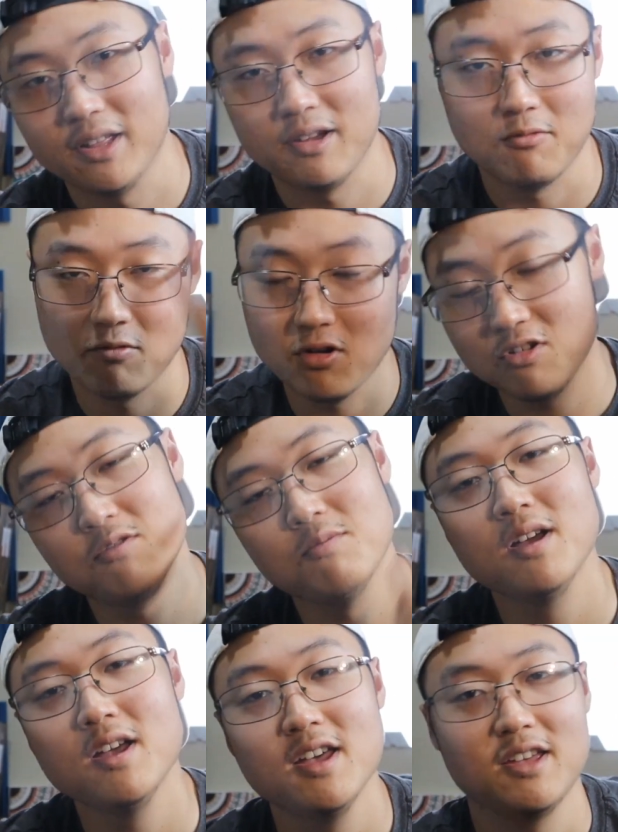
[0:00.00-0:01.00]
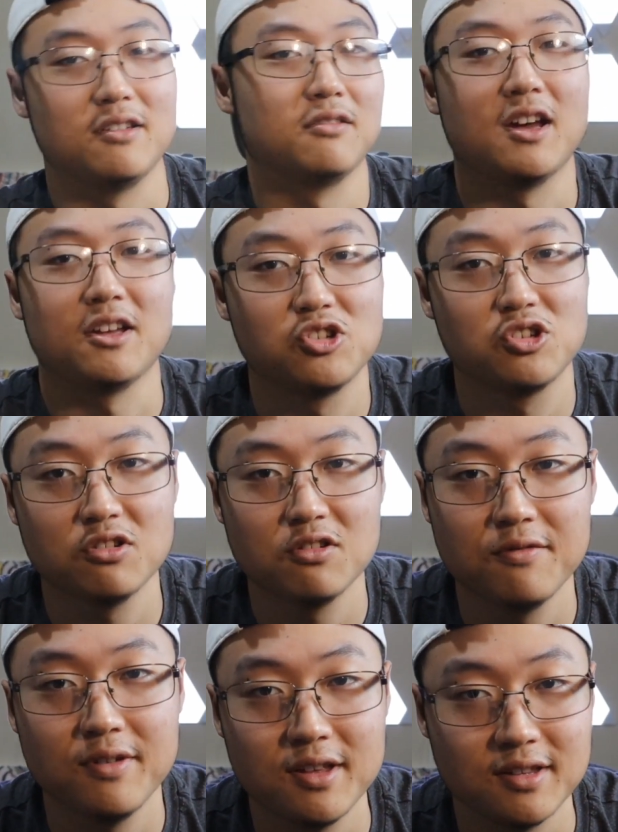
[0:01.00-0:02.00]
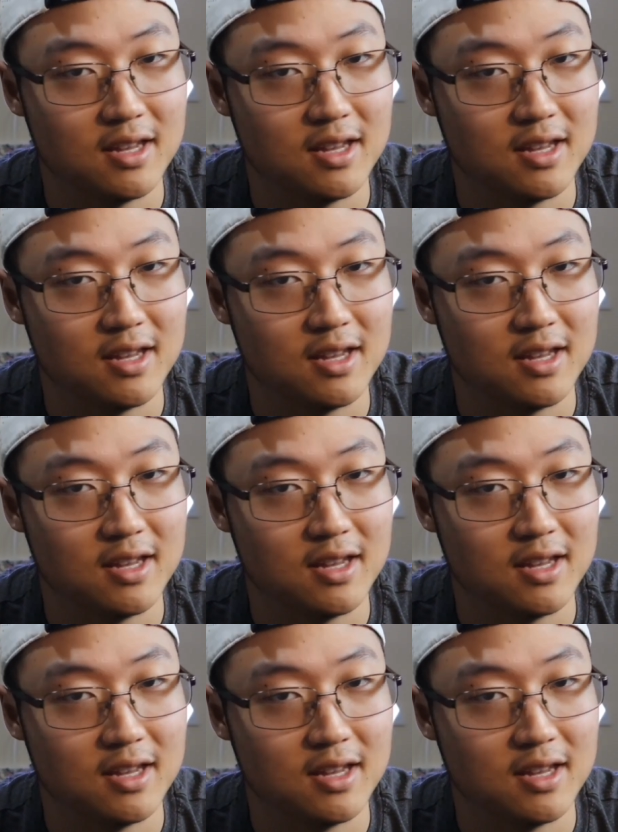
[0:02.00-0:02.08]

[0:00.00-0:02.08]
play Rome and you're not sure of it,